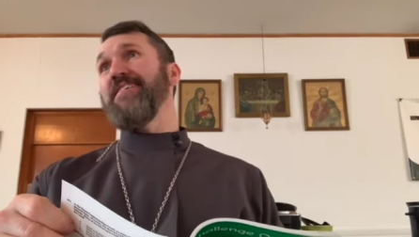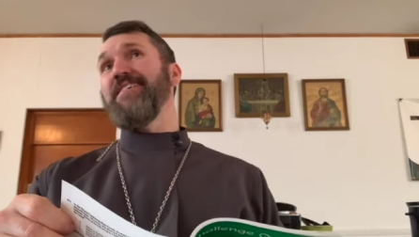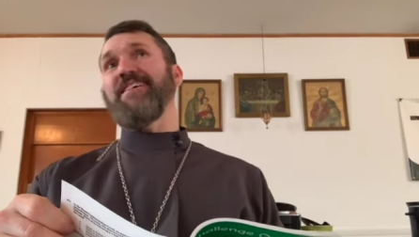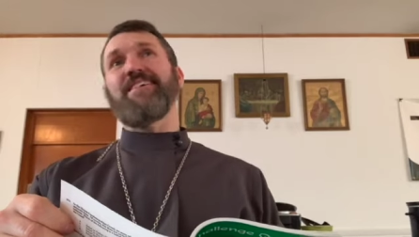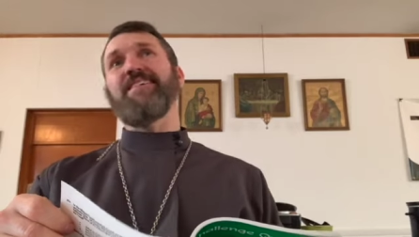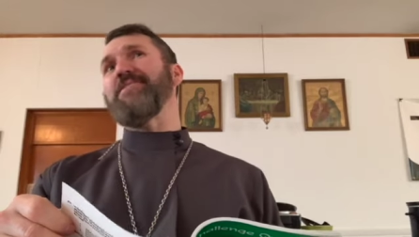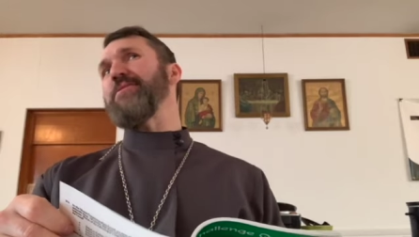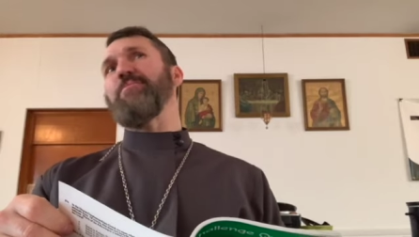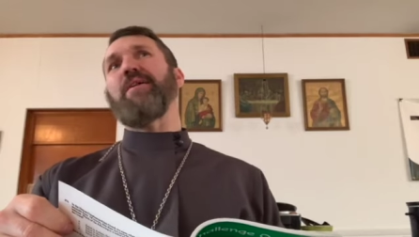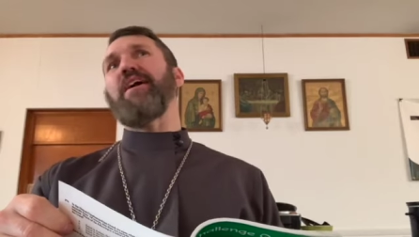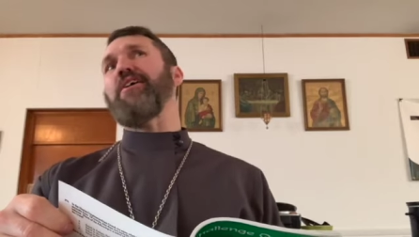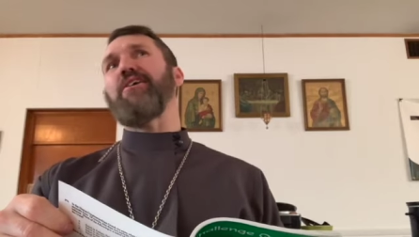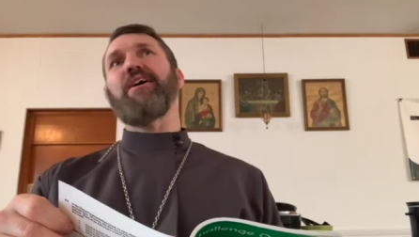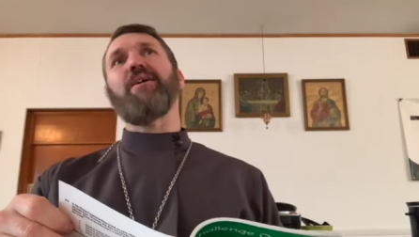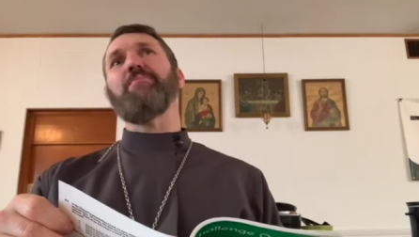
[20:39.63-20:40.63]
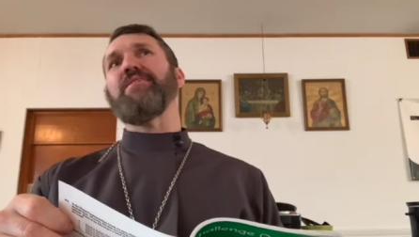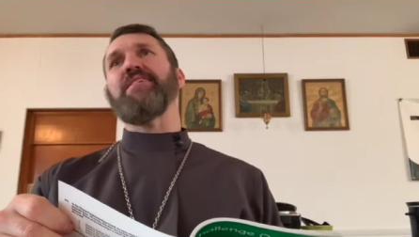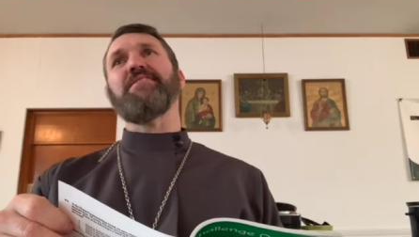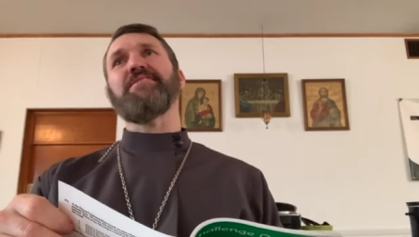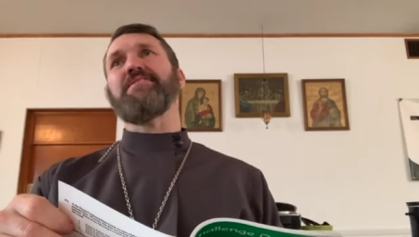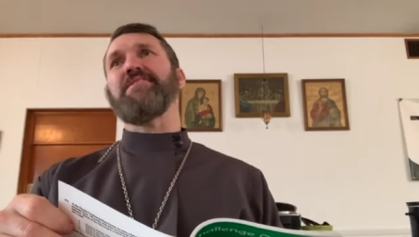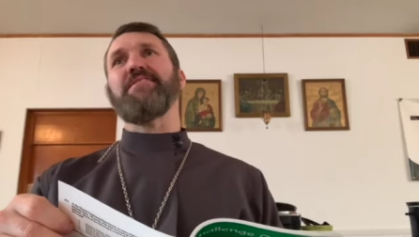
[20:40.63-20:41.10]
It doesn't matter how many
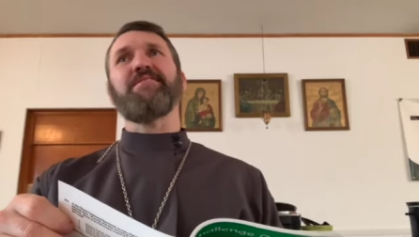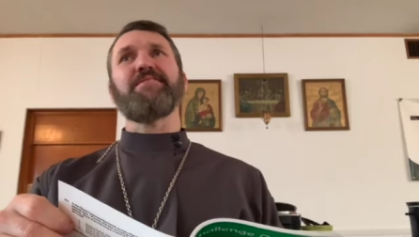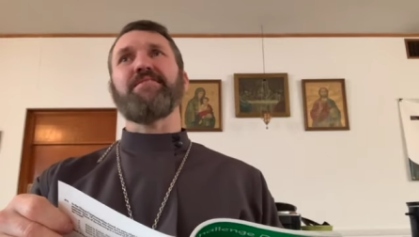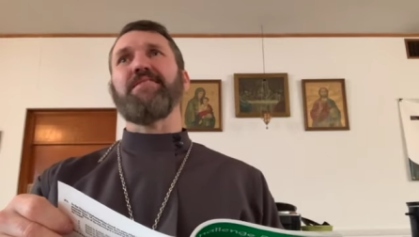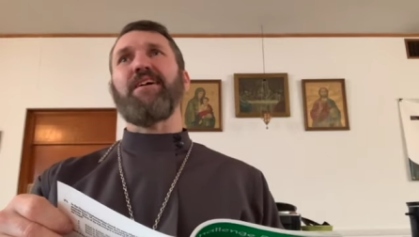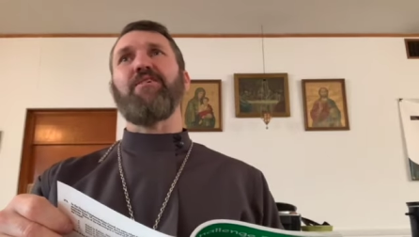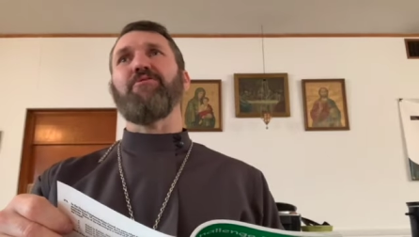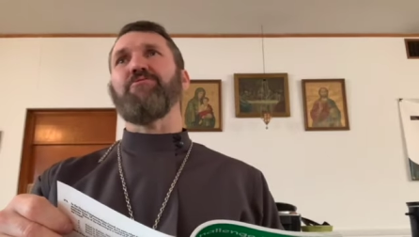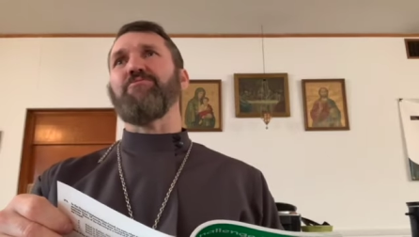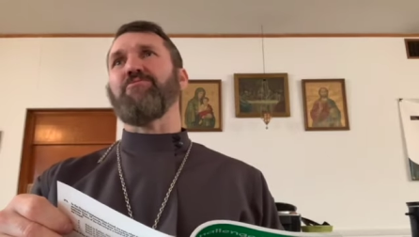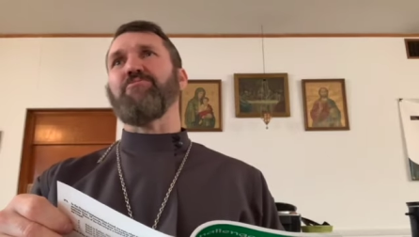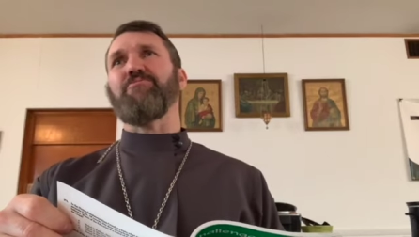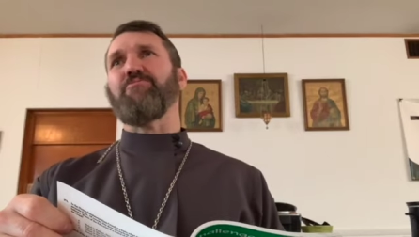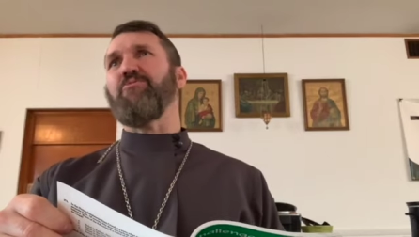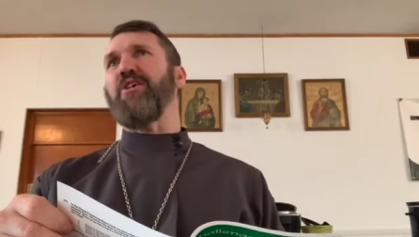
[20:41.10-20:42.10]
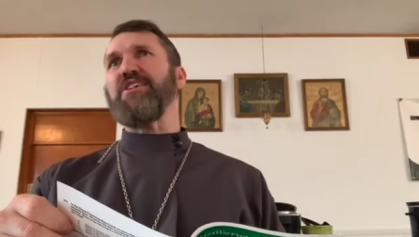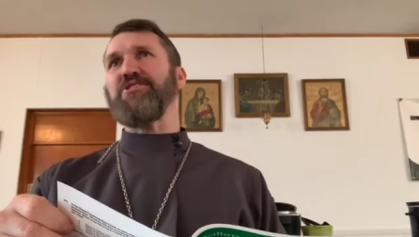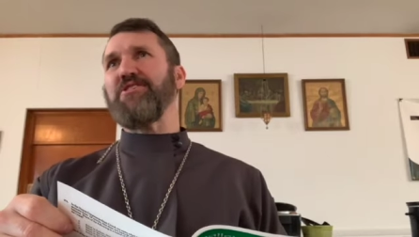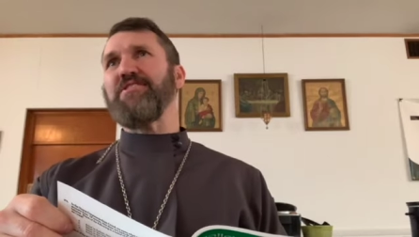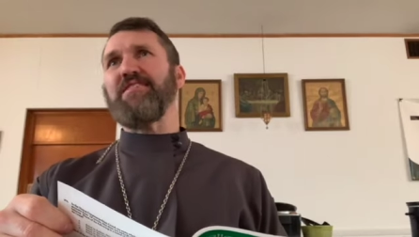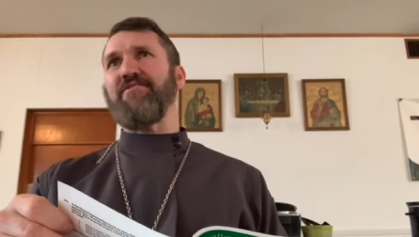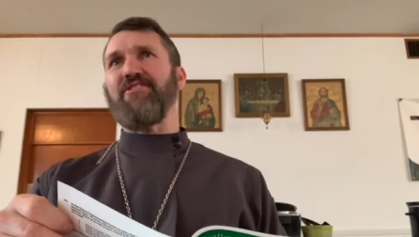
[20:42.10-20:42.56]
sins and how
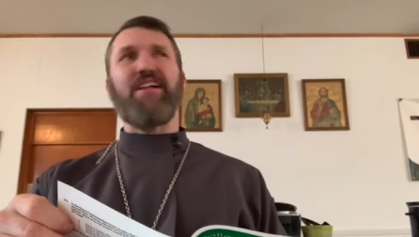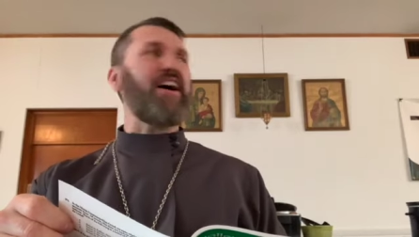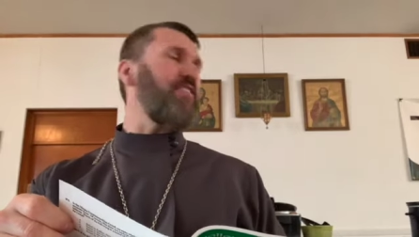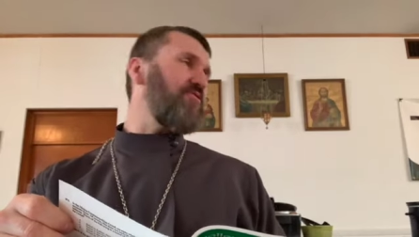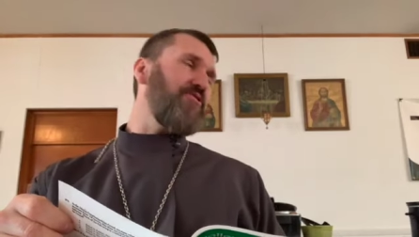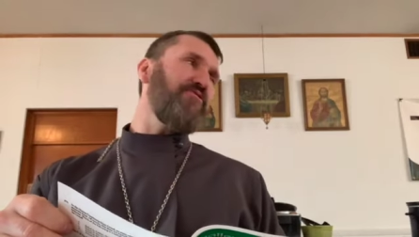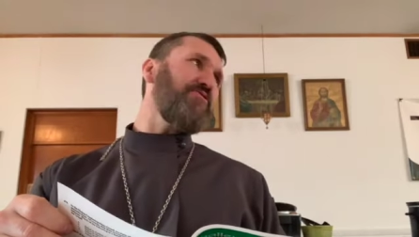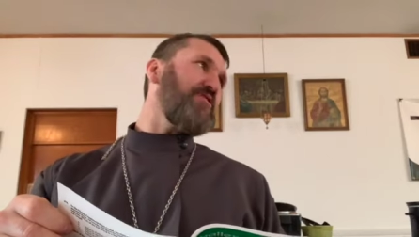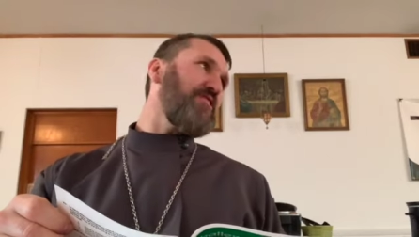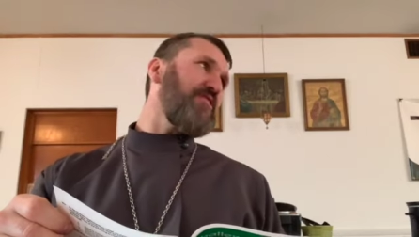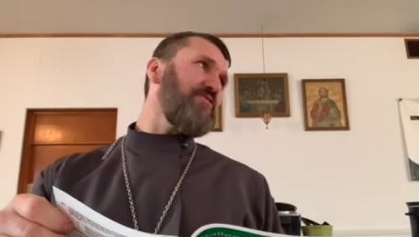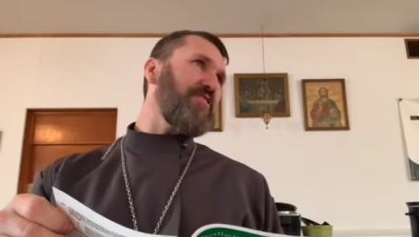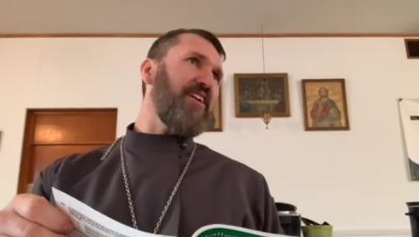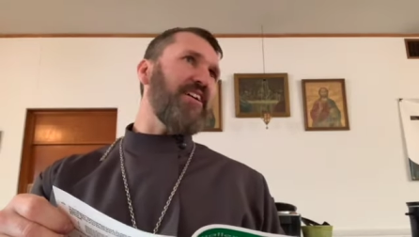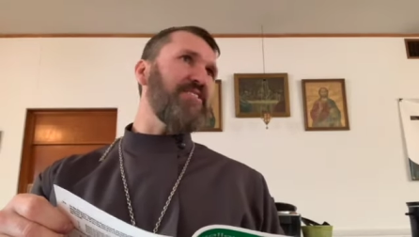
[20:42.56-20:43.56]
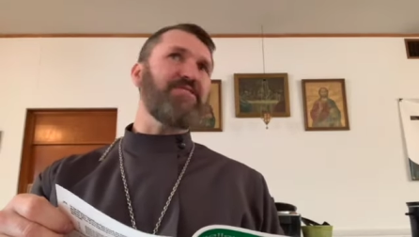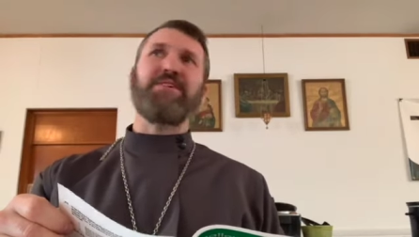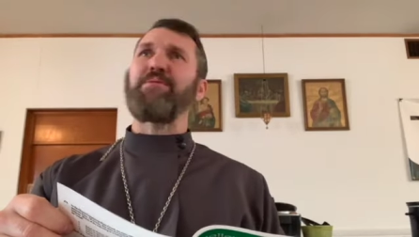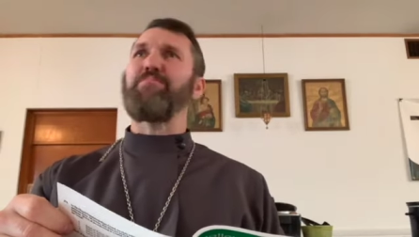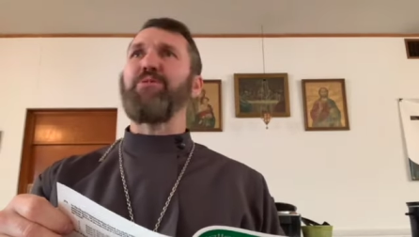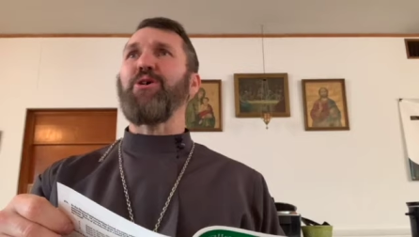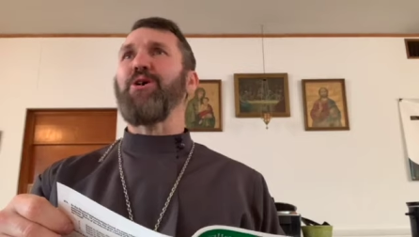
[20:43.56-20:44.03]
wretched of life you've lived. Ask
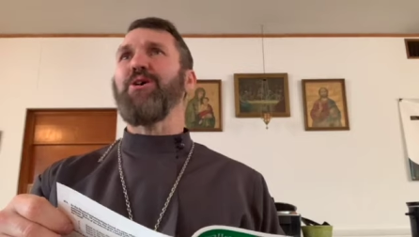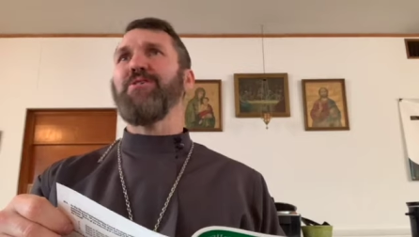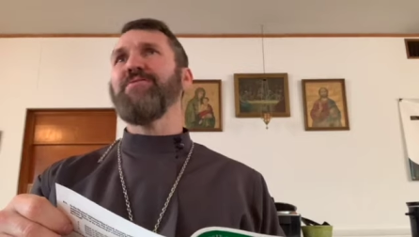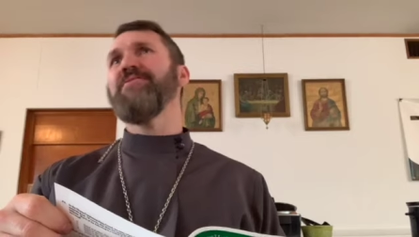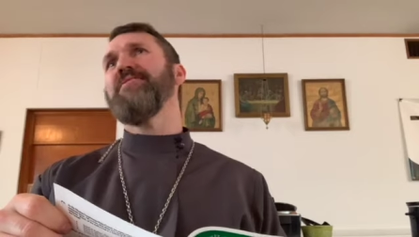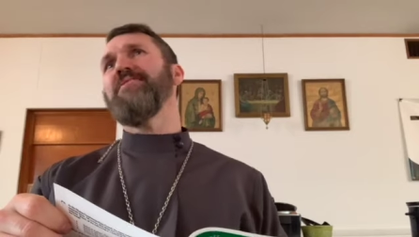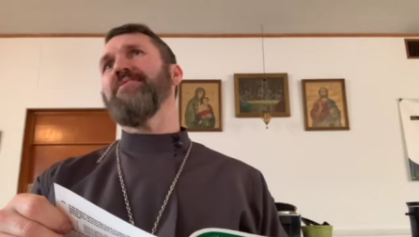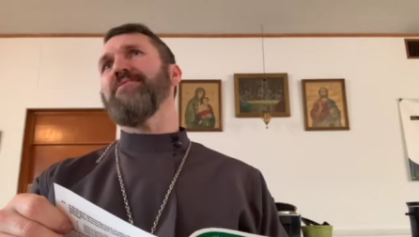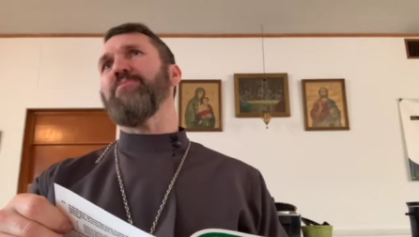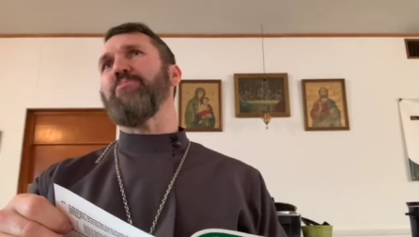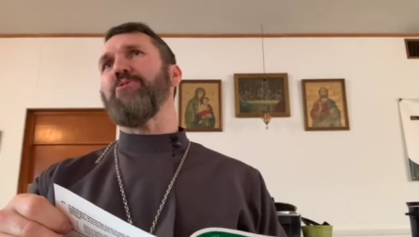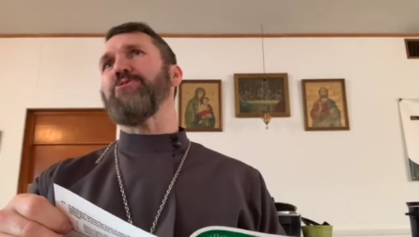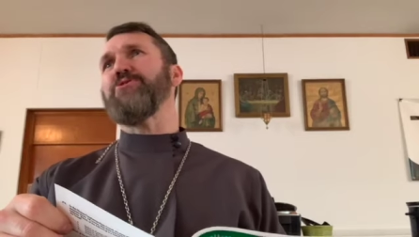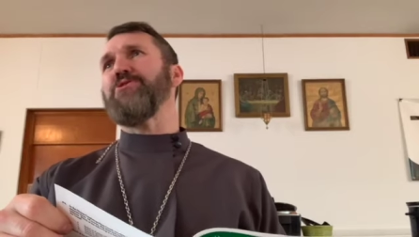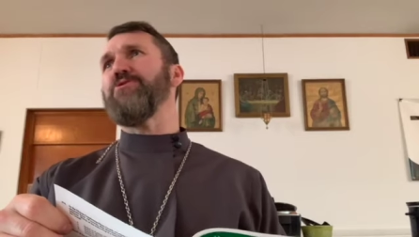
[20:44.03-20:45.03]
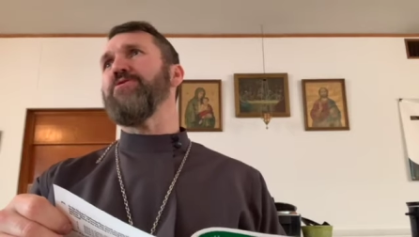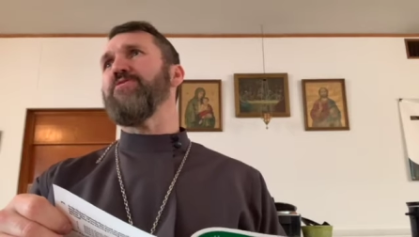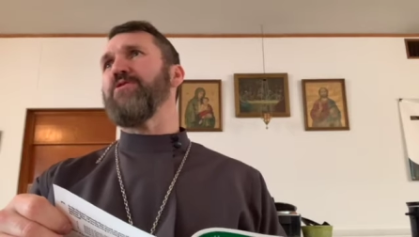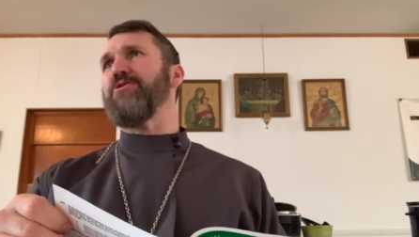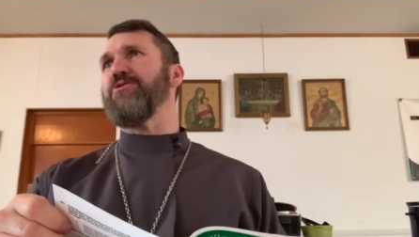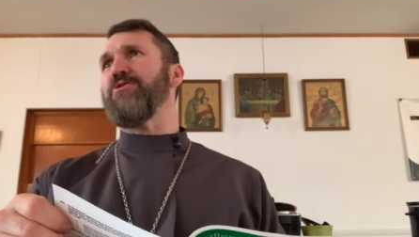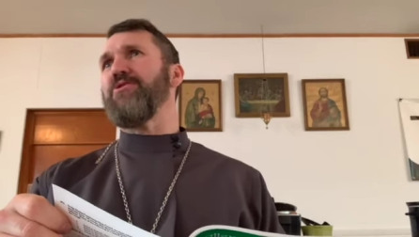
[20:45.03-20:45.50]
St. Paul, the persecutor of
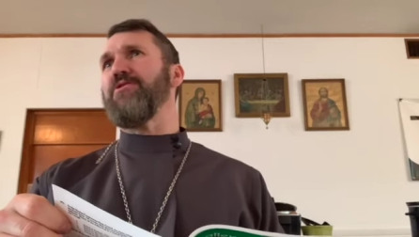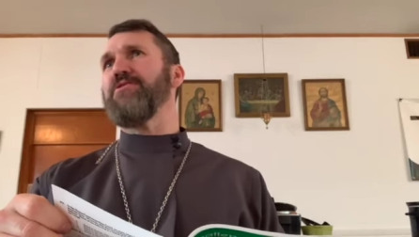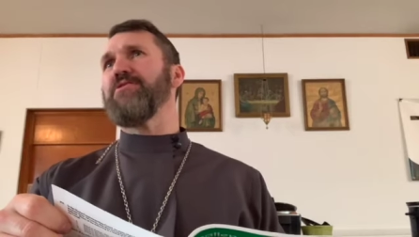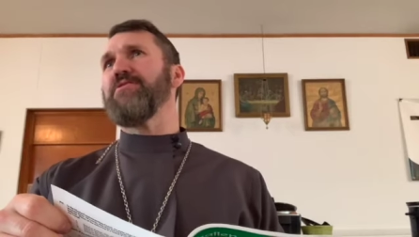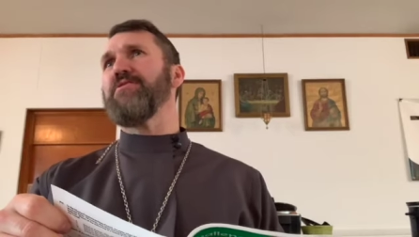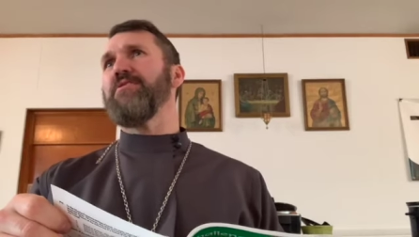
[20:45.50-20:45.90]
the church.